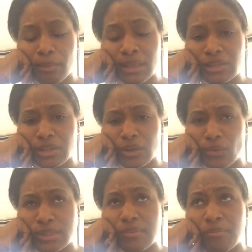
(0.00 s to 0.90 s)
months ago.
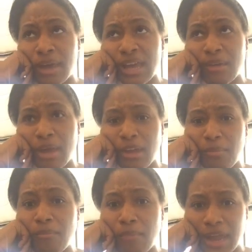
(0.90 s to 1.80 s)
Was it May? It might have
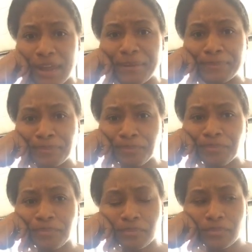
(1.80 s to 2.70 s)
been May,
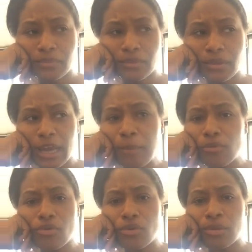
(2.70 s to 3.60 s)

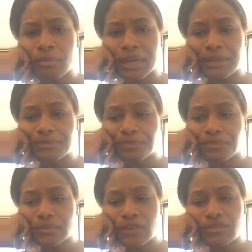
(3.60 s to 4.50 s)
April or May,
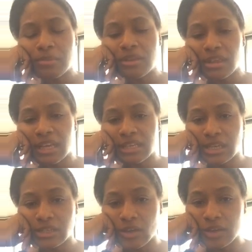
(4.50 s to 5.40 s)
of some of the things
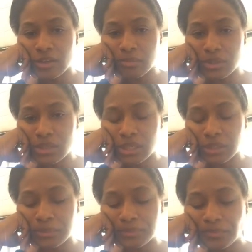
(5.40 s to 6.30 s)
I saw at the
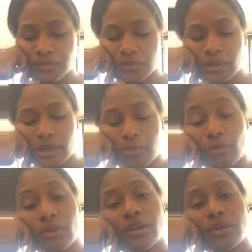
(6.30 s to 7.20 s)
museum. Uh,
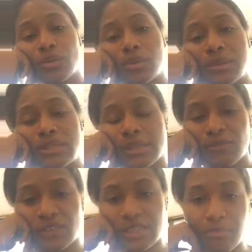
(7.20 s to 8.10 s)
but we're going to do a
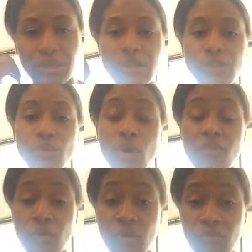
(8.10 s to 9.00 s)
museum visit because you
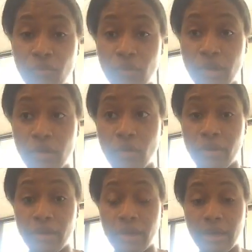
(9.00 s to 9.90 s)
all voted for it
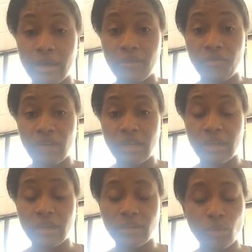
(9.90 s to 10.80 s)
on uh,
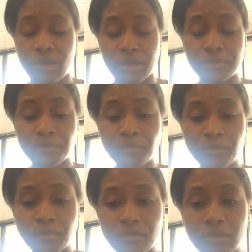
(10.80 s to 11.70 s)
uh, Twitter.
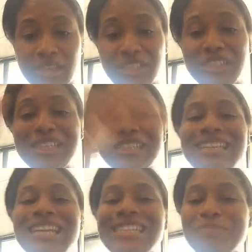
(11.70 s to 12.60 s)
I just
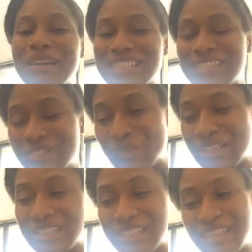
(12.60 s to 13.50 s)
didn't expect to do
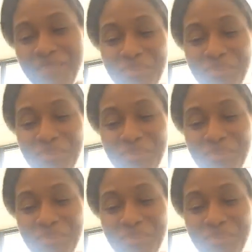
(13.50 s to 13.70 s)
this today,